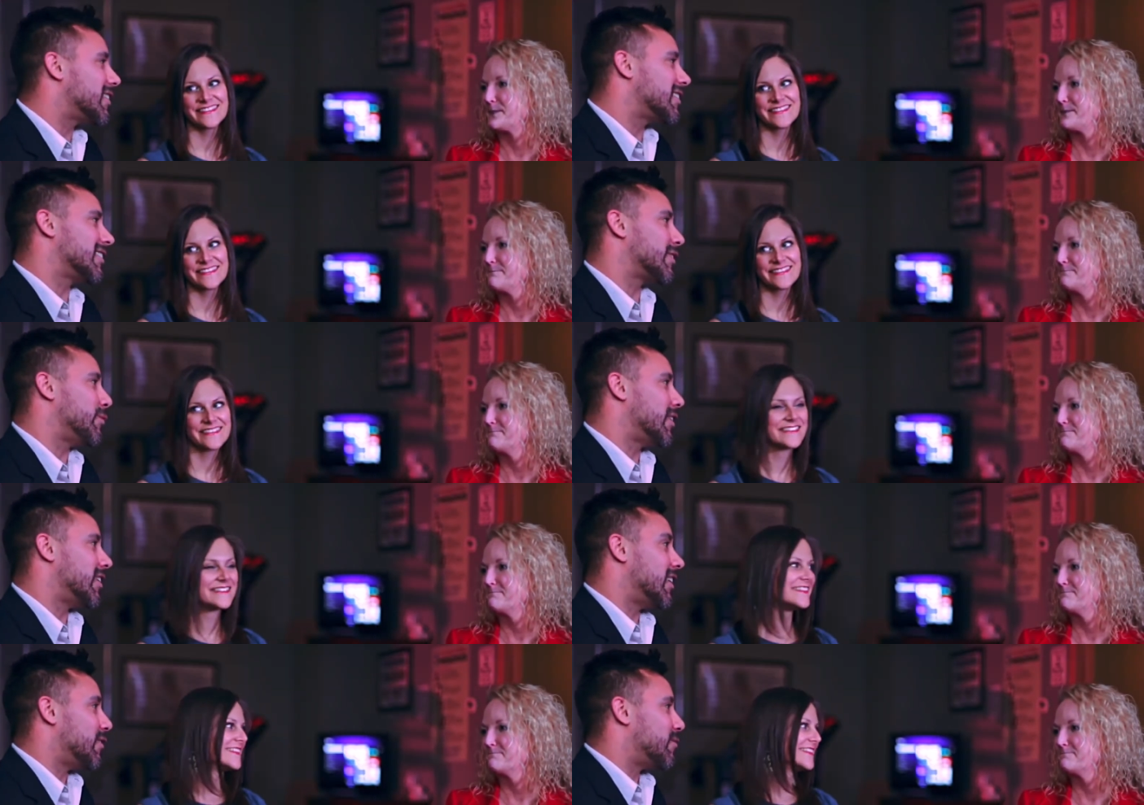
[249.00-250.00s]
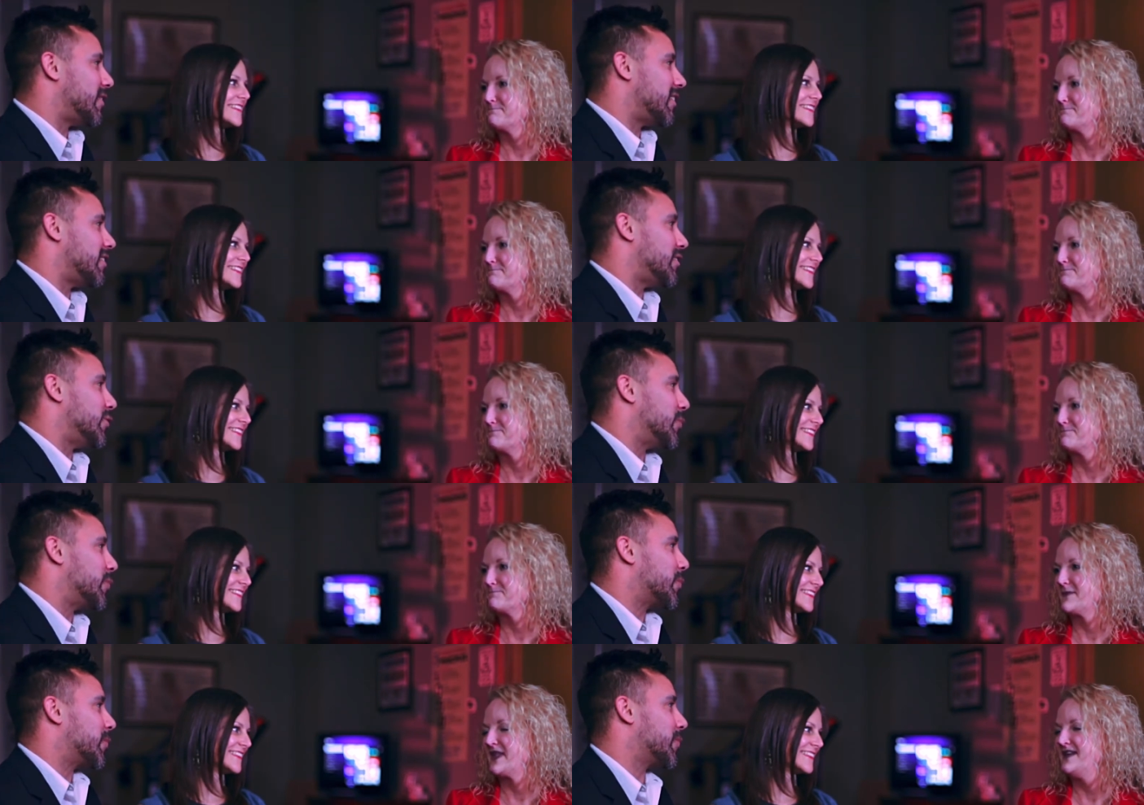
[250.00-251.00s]
Speaker 1: does this community mean to you?
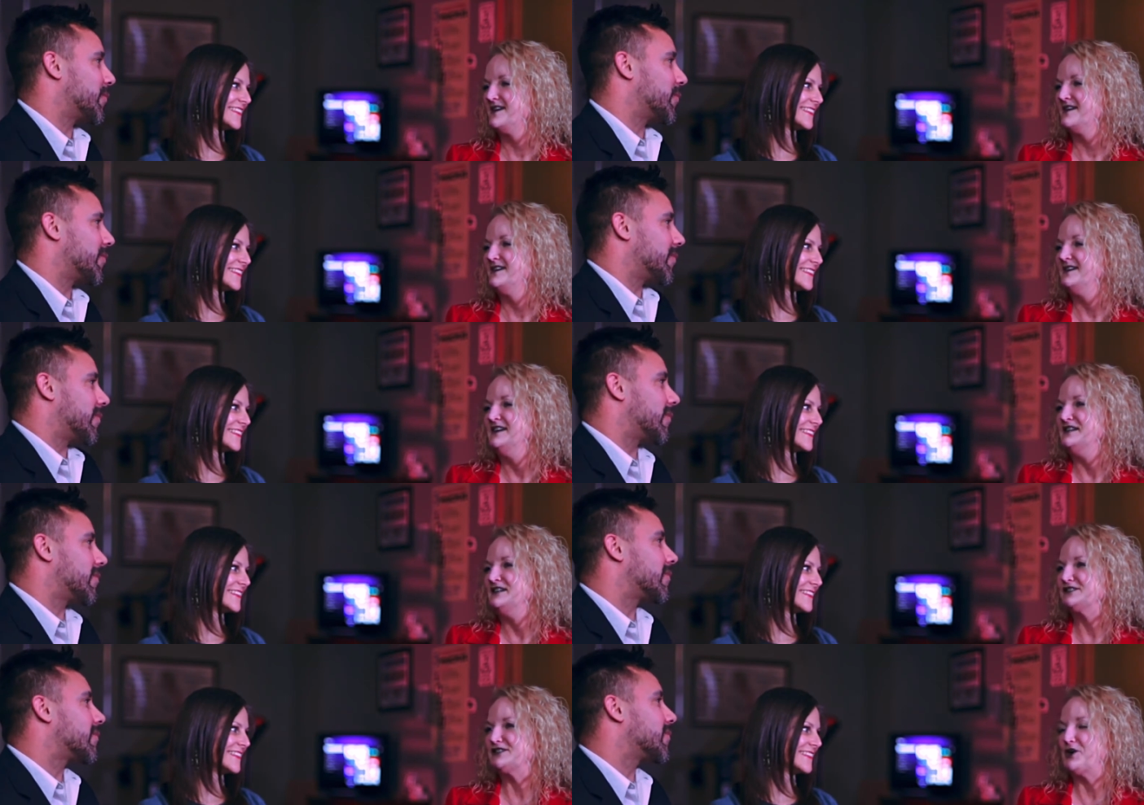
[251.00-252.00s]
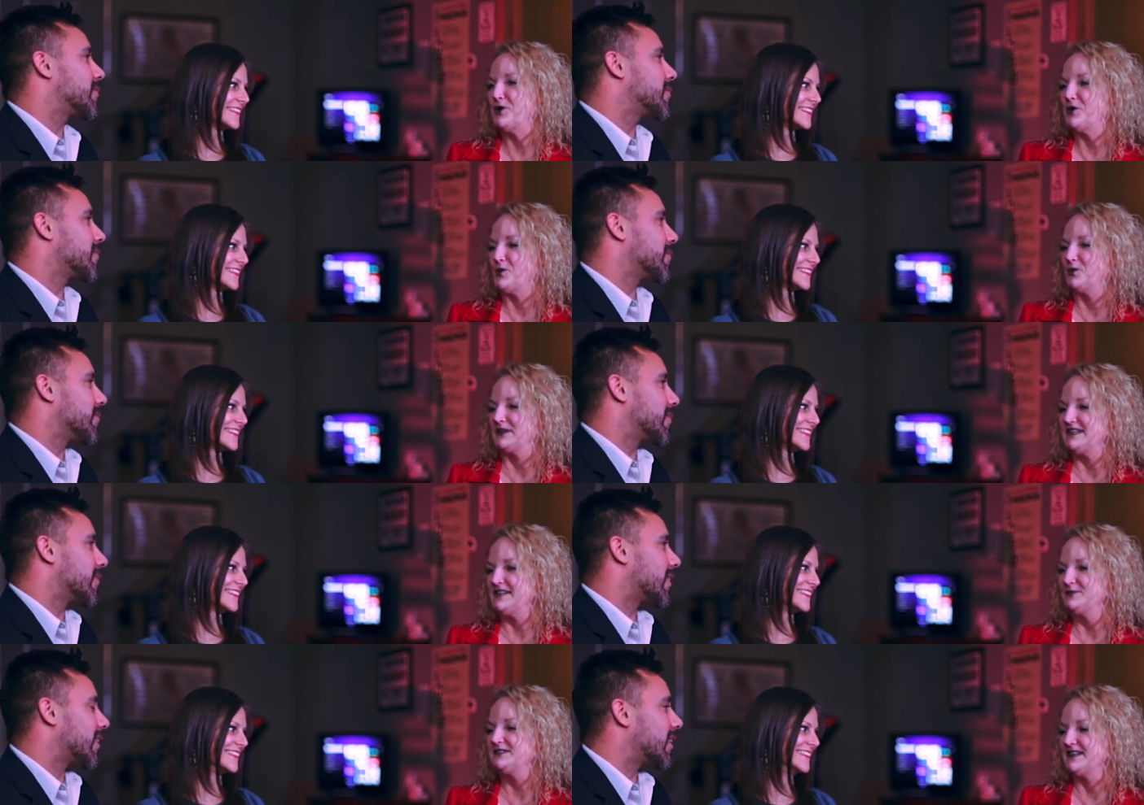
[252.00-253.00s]
Speaker 2: So, what's
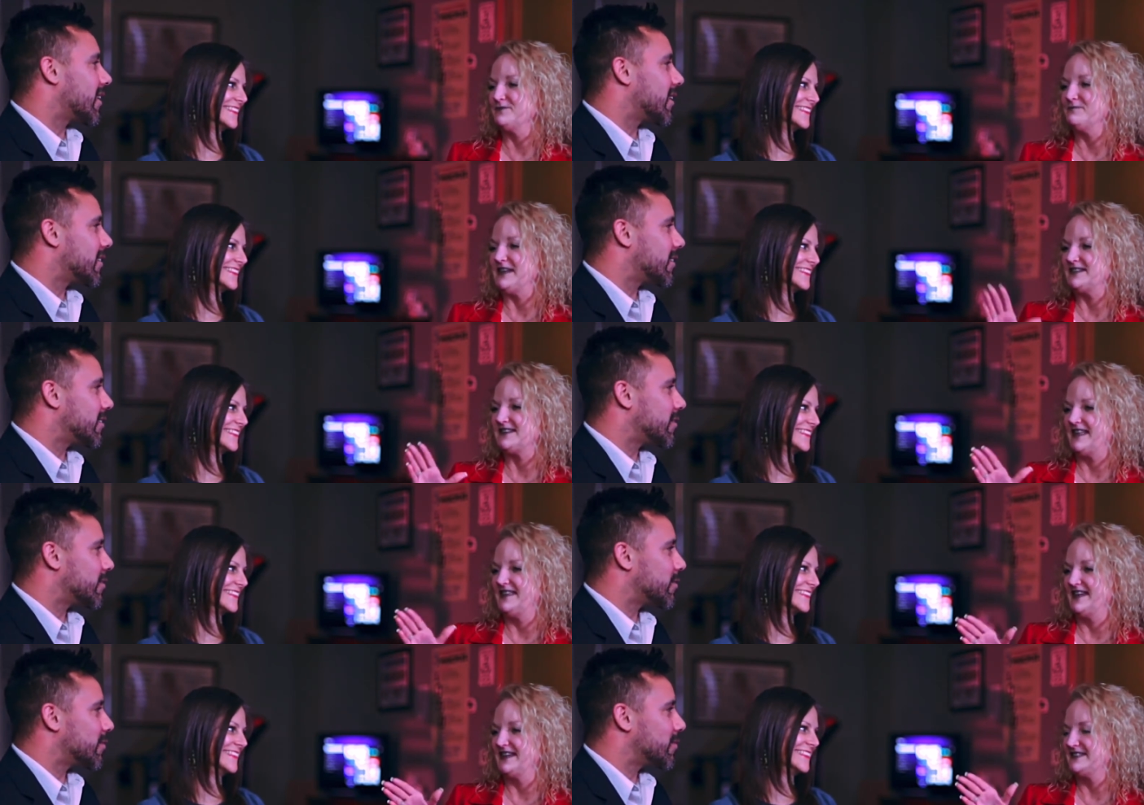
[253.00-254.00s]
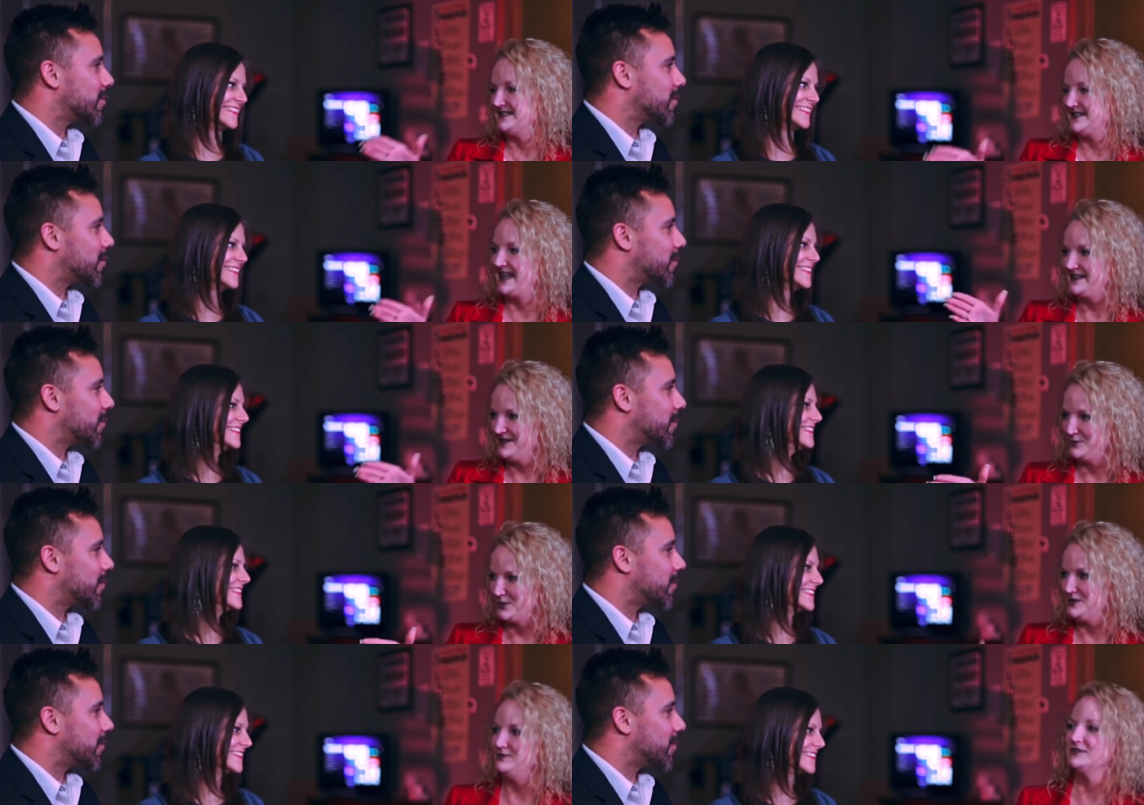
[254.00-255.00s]
interesting to me is I think it's exactly the word
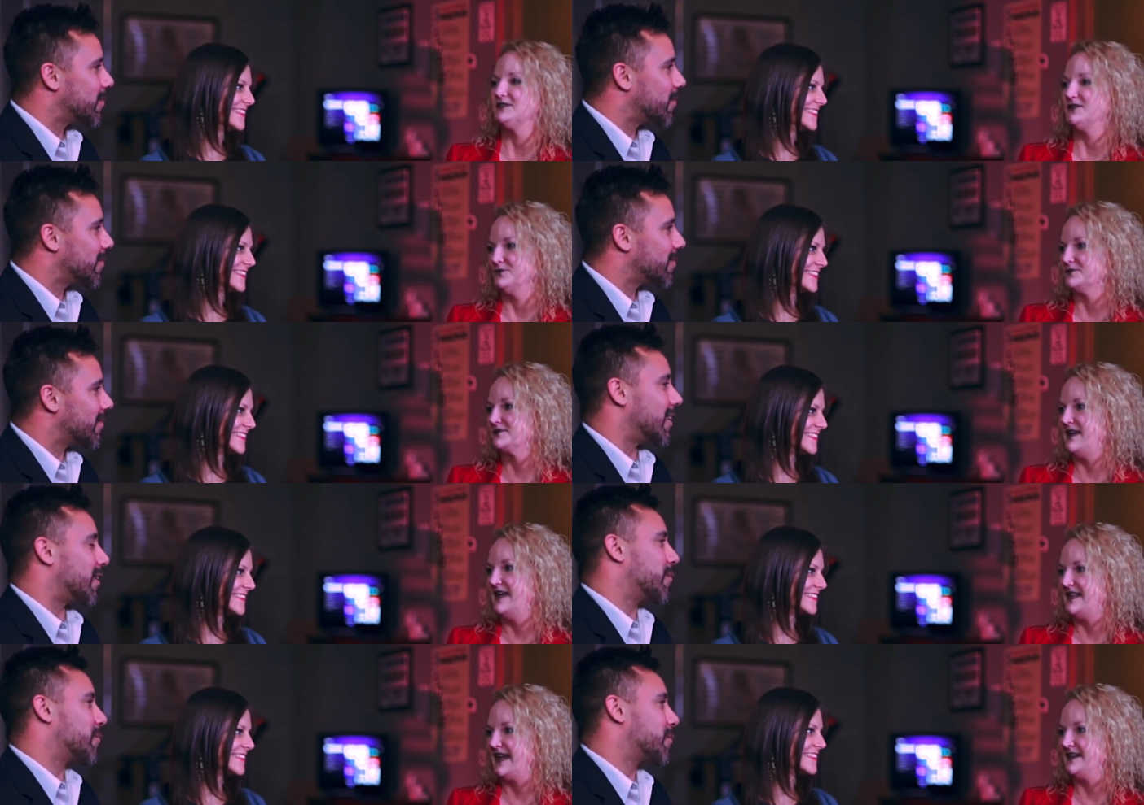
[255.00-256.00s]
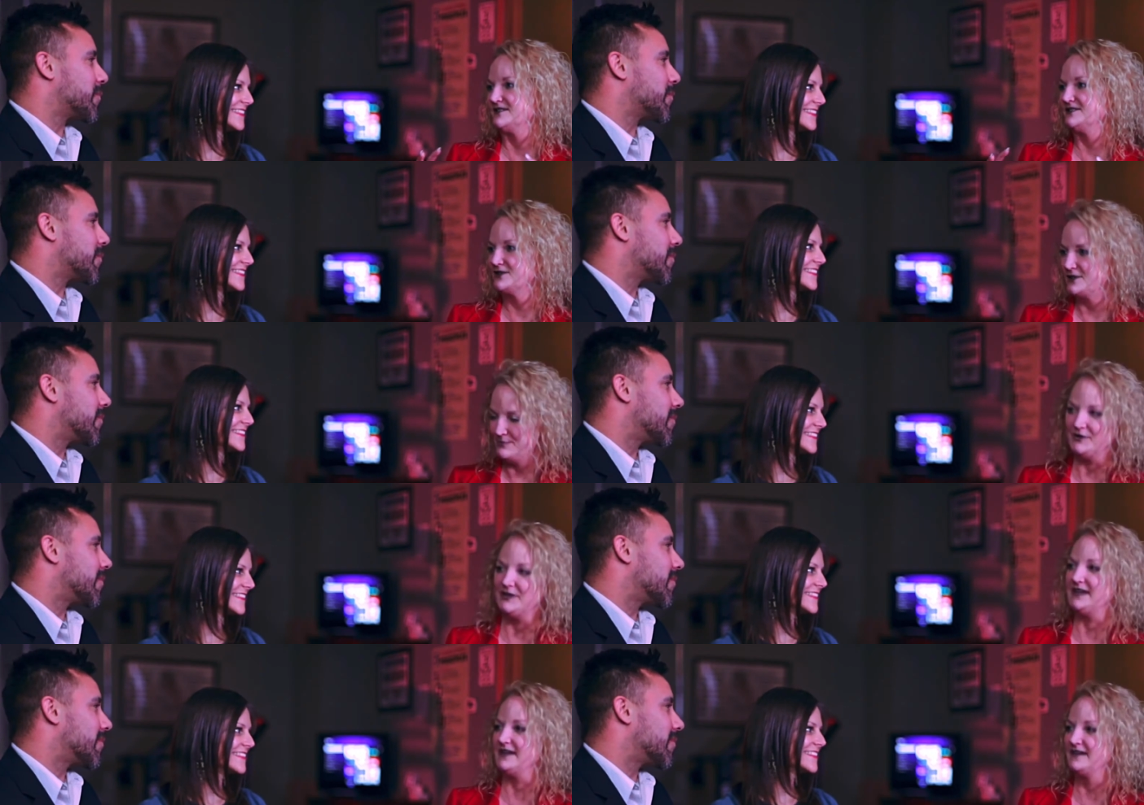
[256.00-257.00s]
you just used, and that is
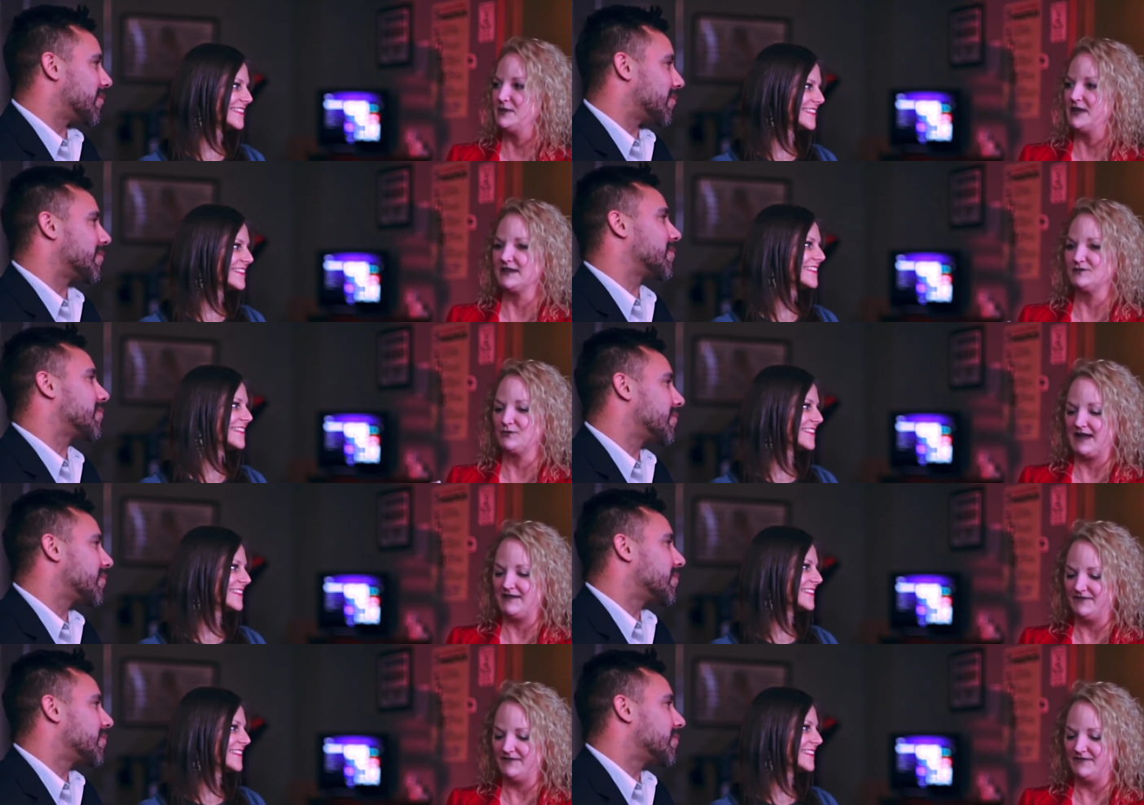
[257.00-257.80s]
community. Because what I